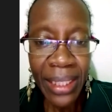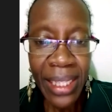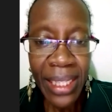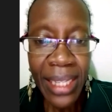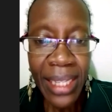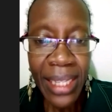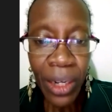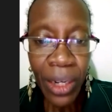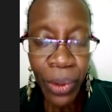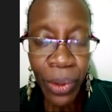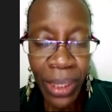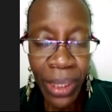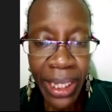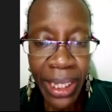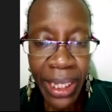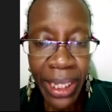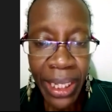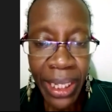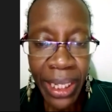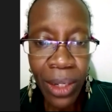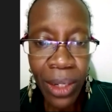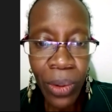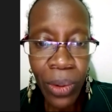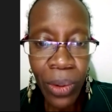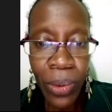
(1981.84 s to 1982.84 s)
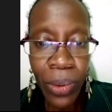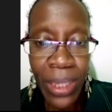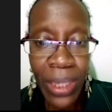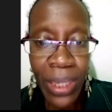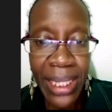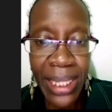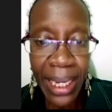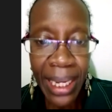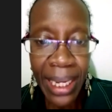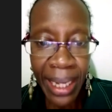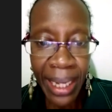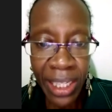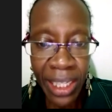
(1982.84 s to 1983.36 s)
colleague who is
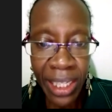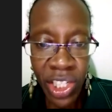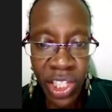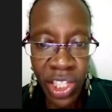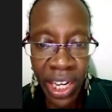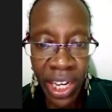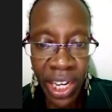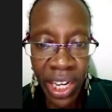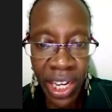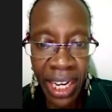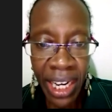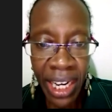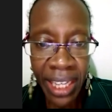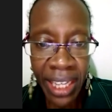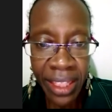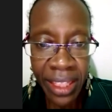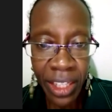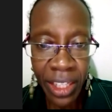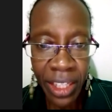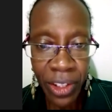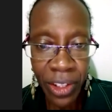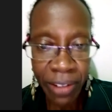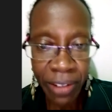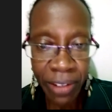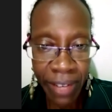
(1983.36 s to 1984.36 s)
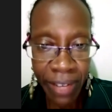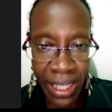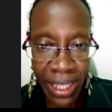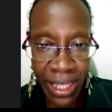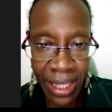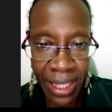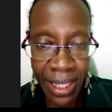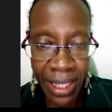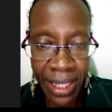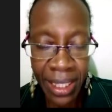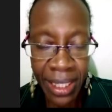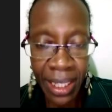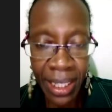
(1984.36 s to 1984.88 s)
a lecturer in the
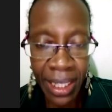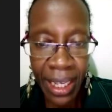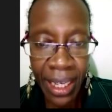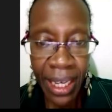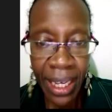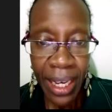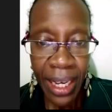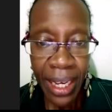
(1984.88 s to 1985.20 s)
university.